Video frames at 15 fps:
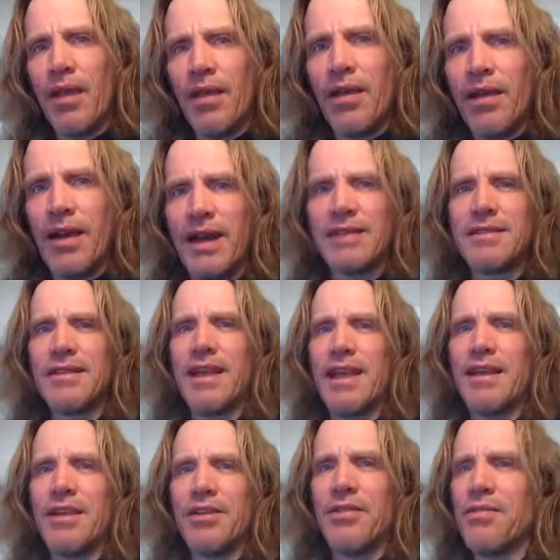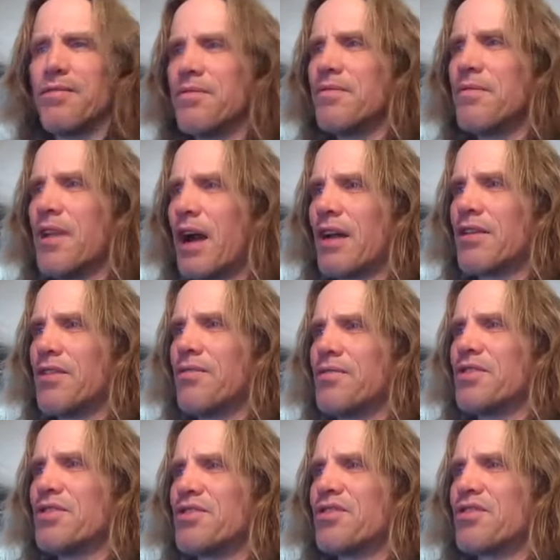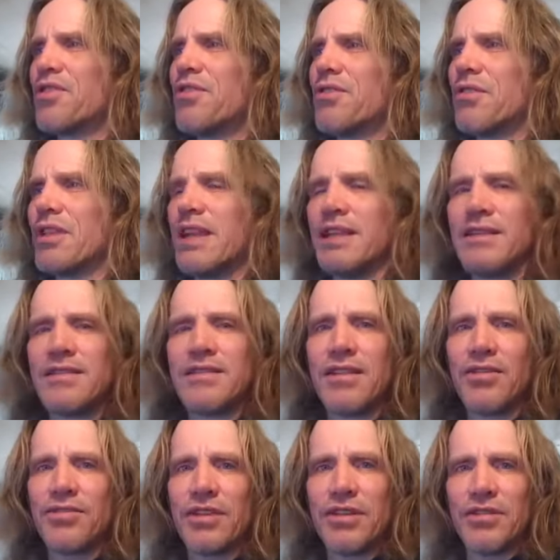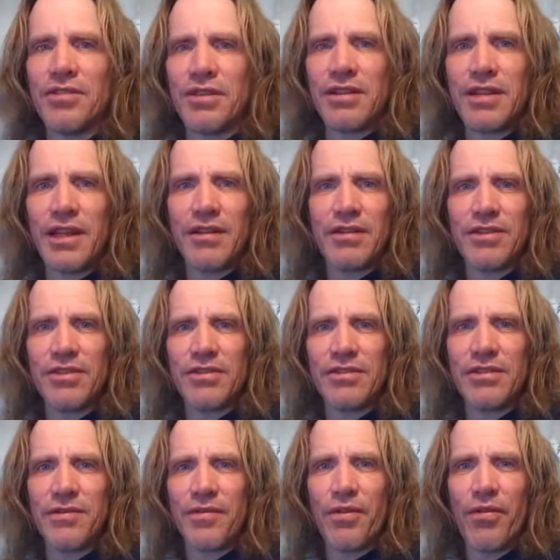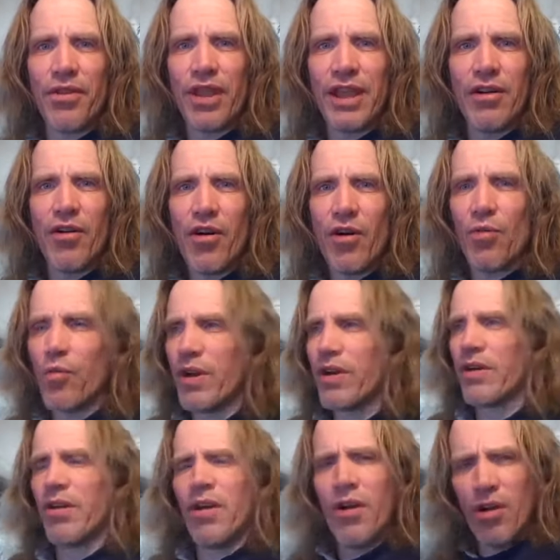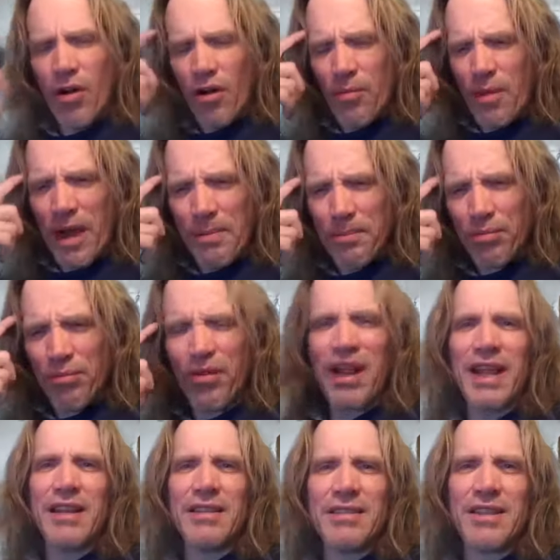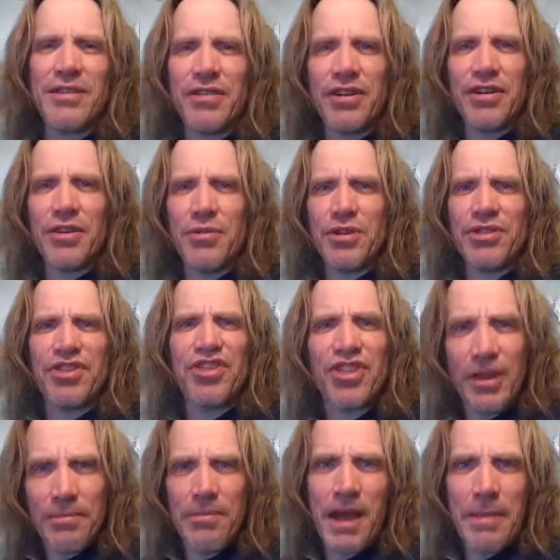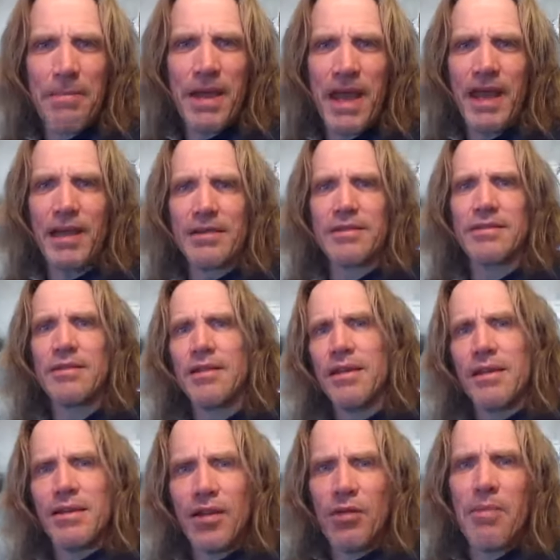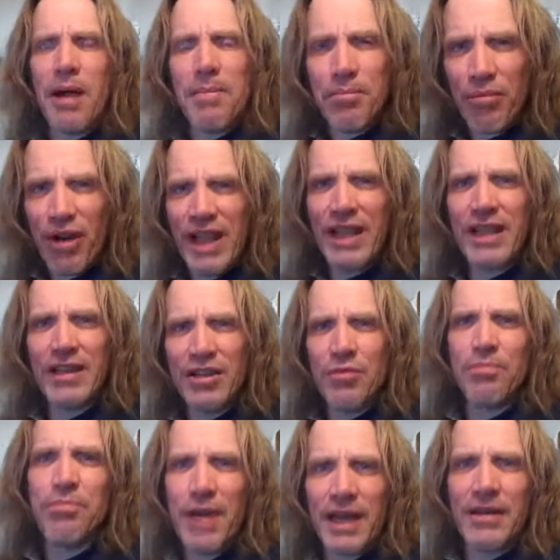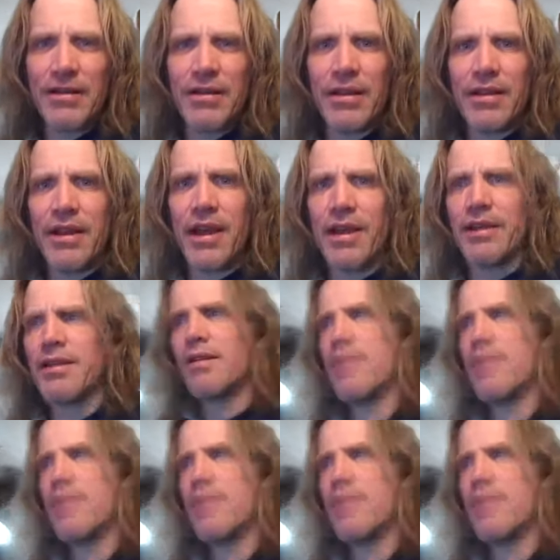And I say you've not, you've just thoroughly insulted your intelligence if you think all we're, all my brain is here to do is shit my pants. No, my brain can do better than that.